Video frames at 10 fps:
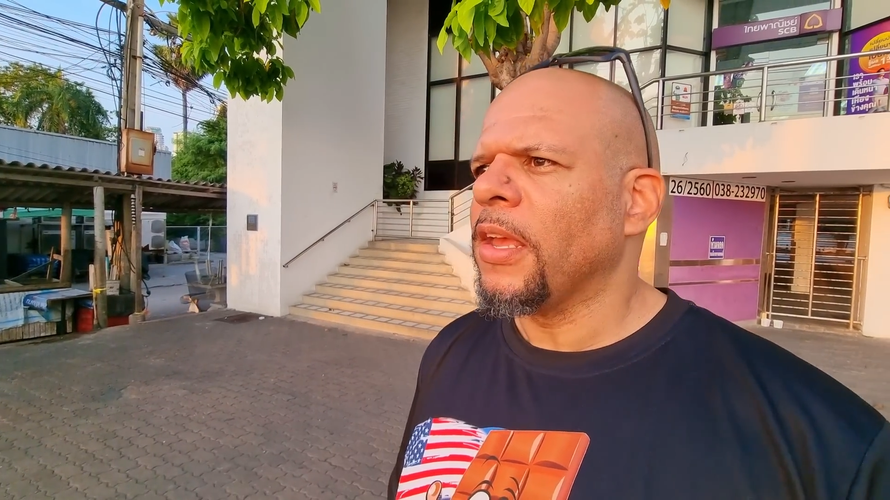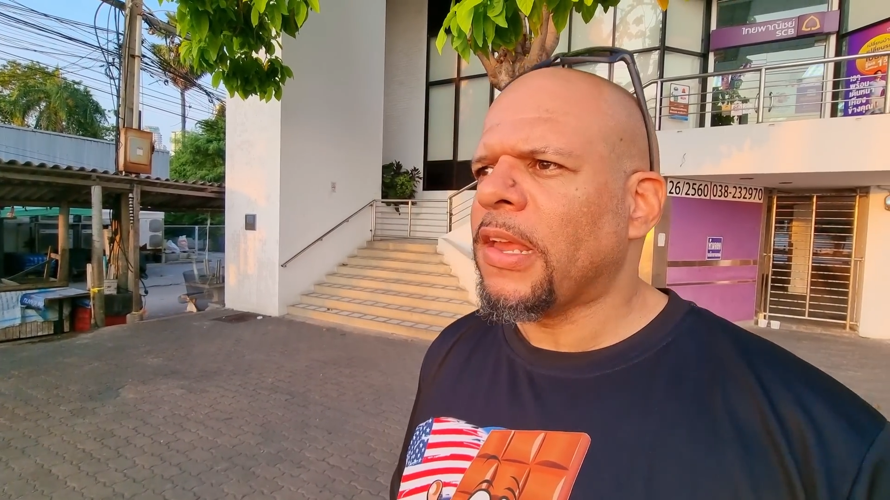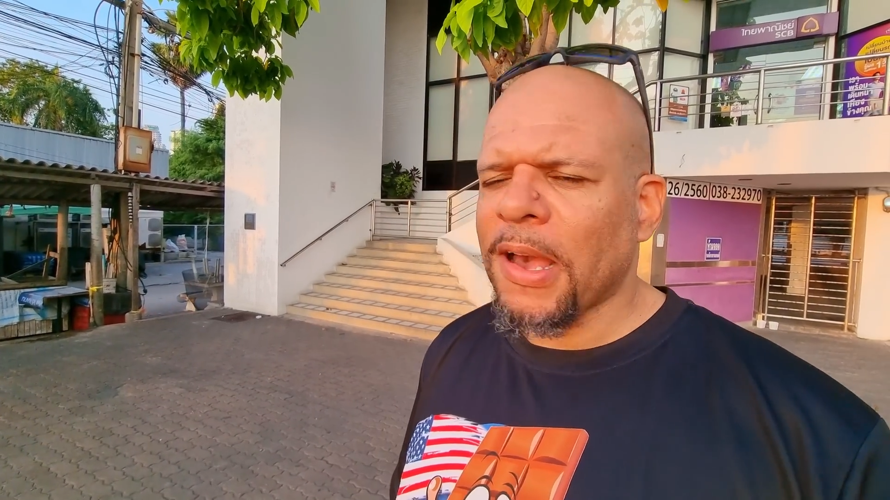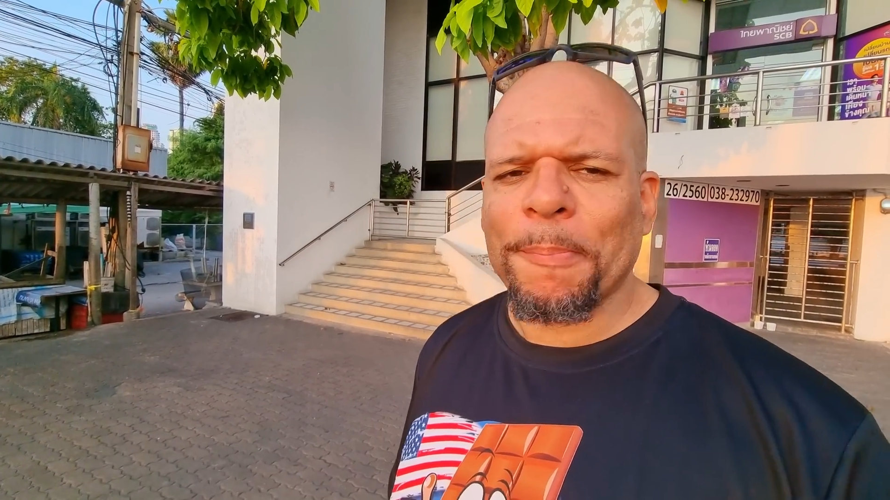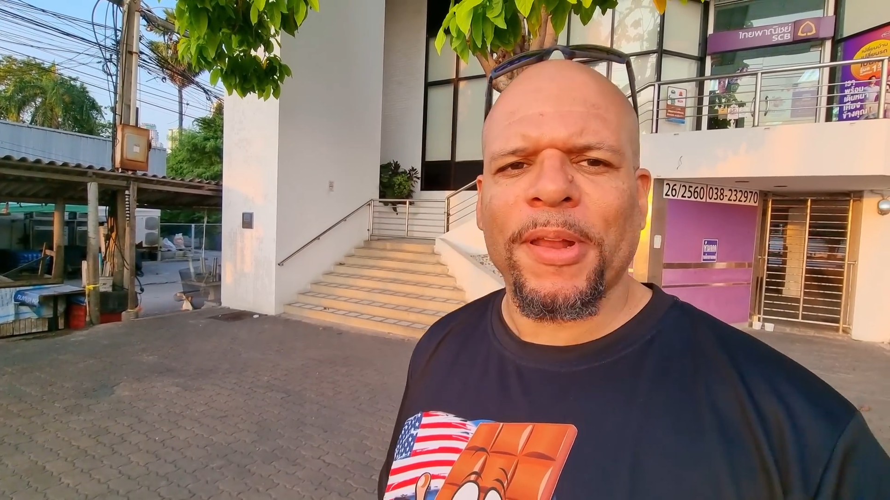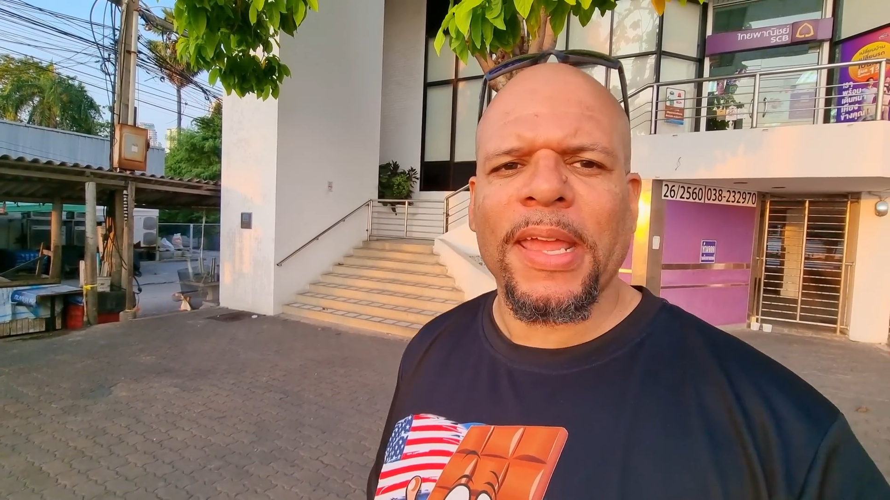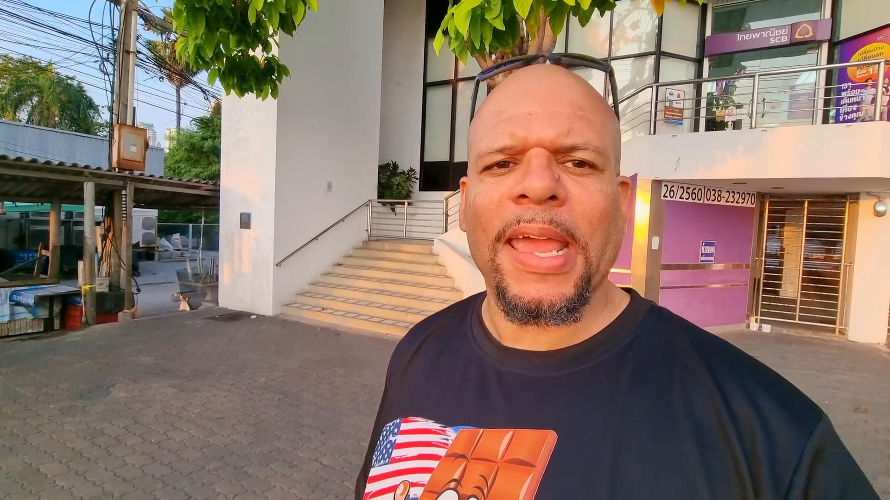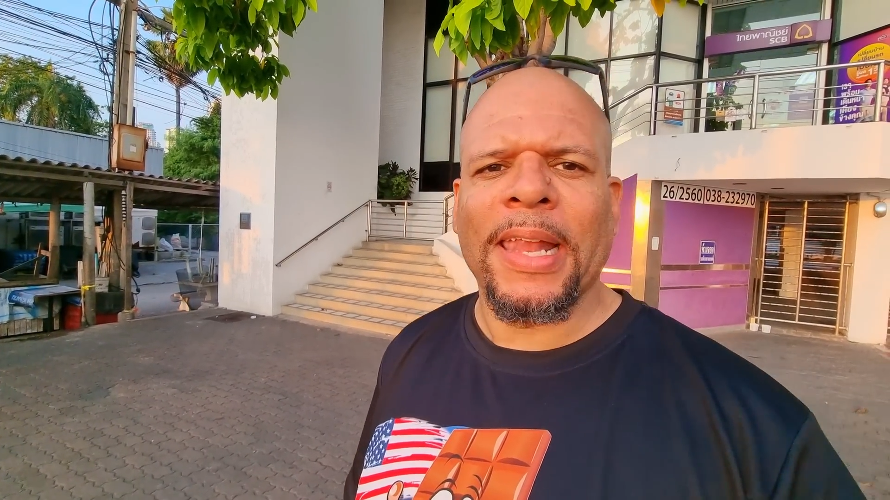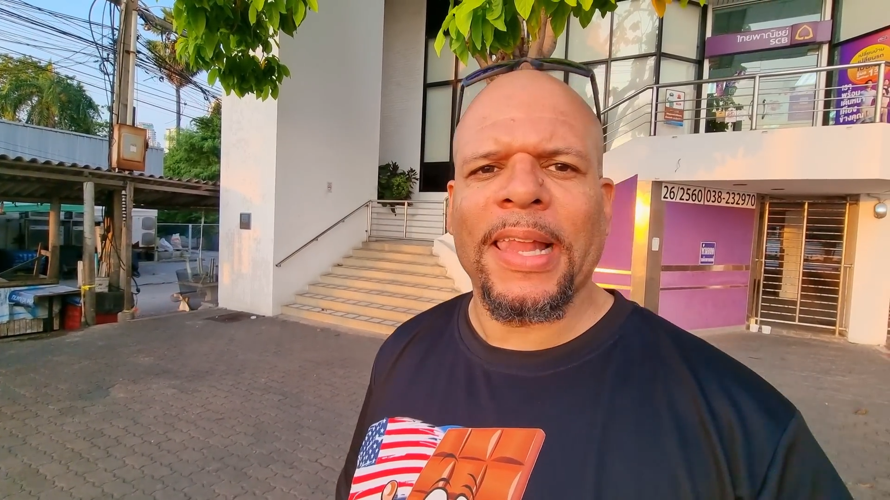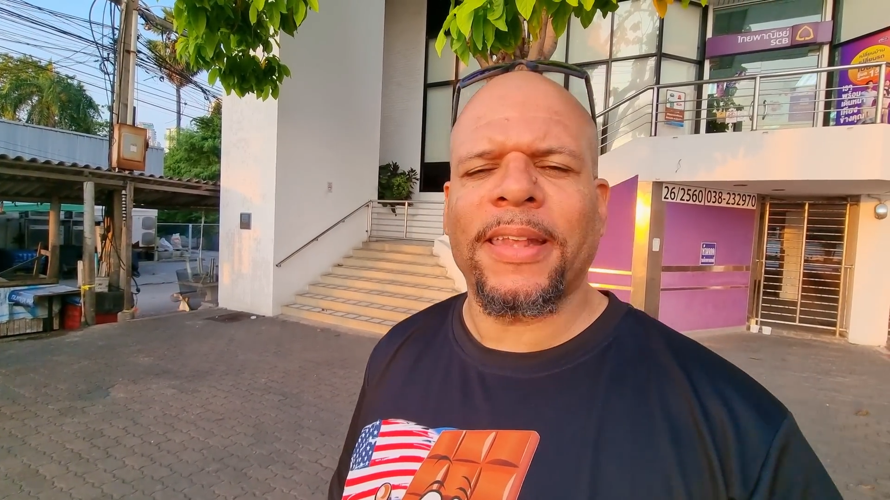company
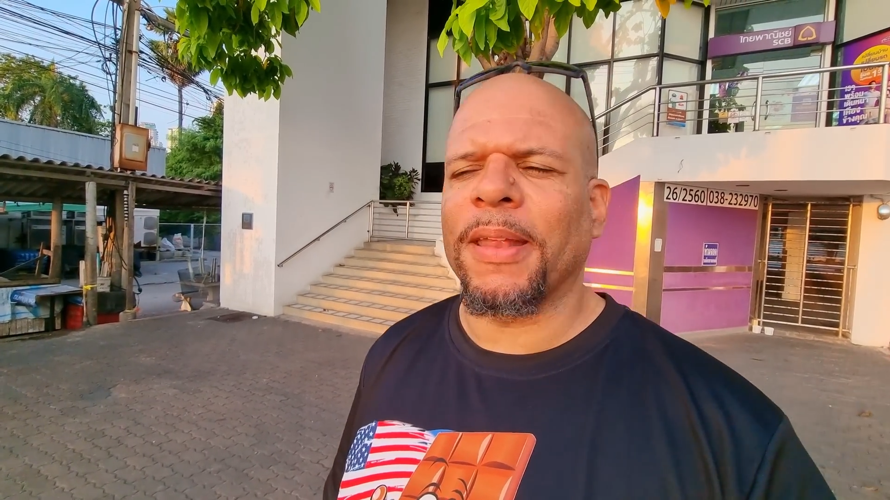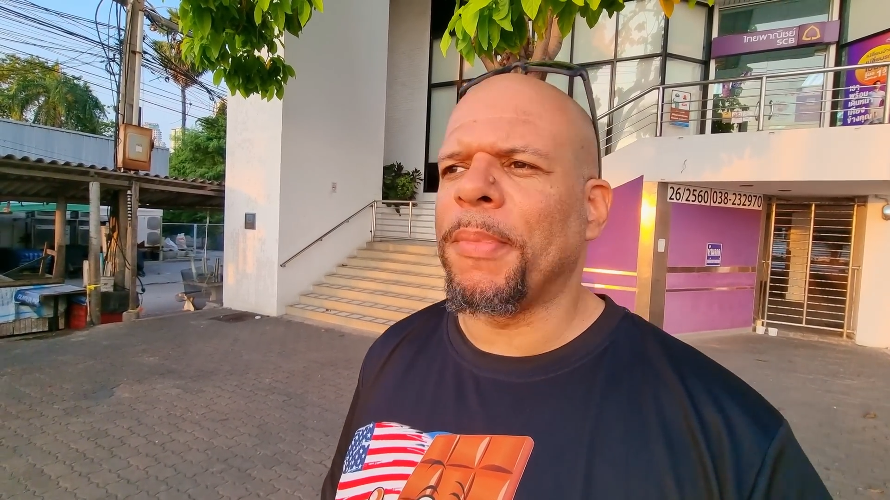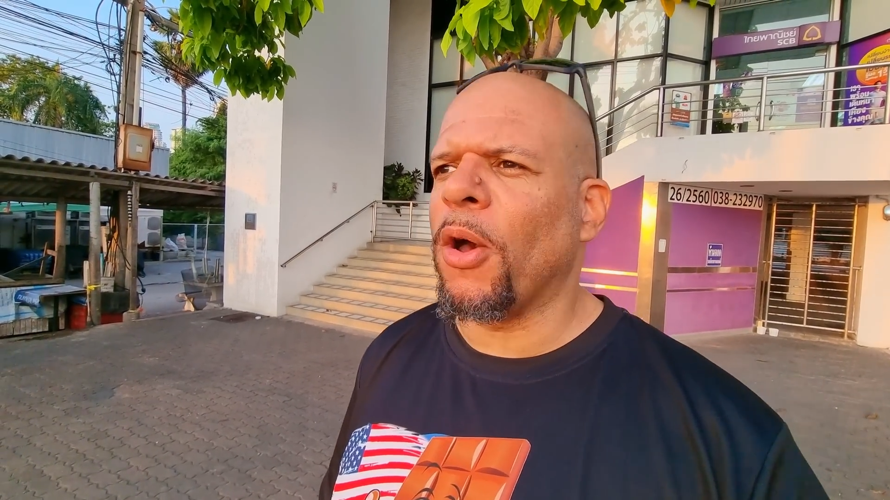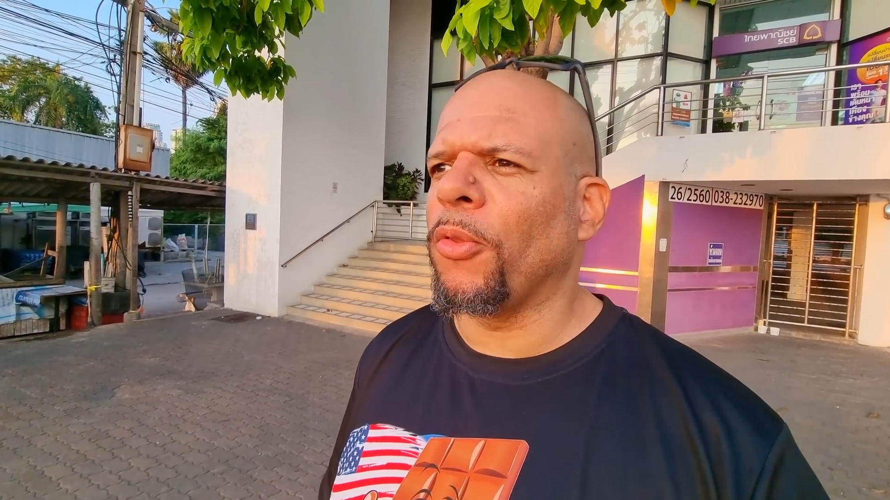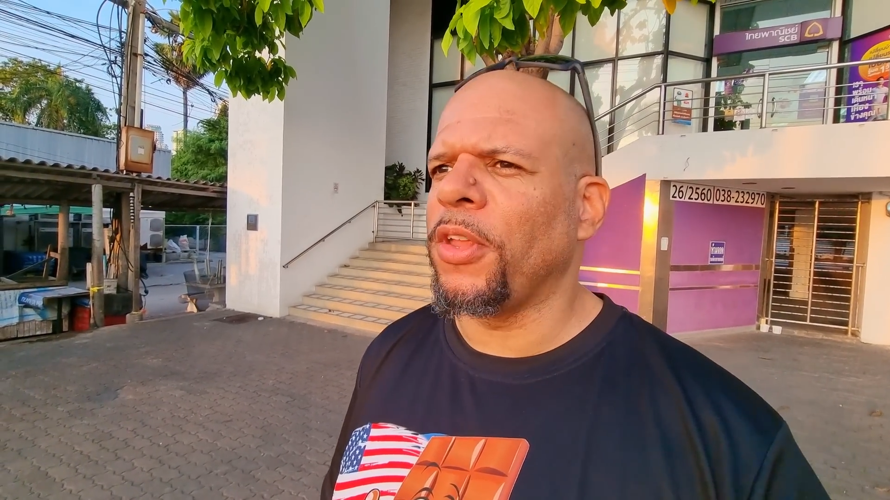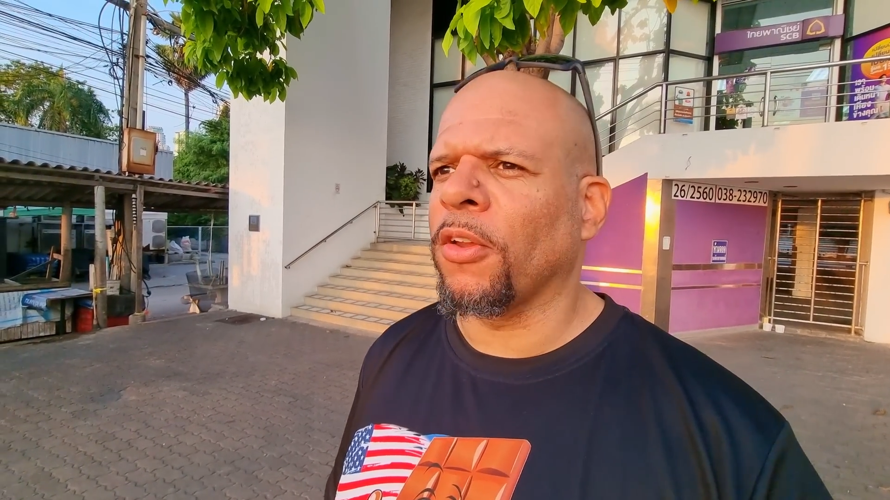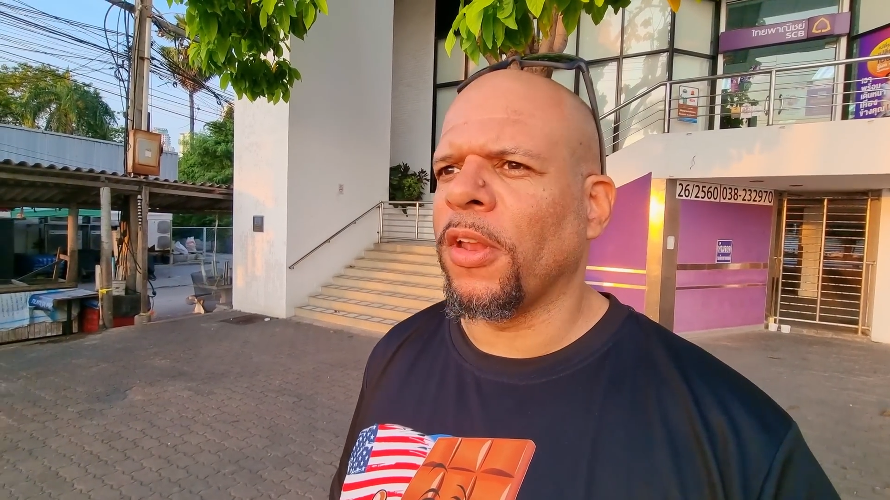and let them know that you're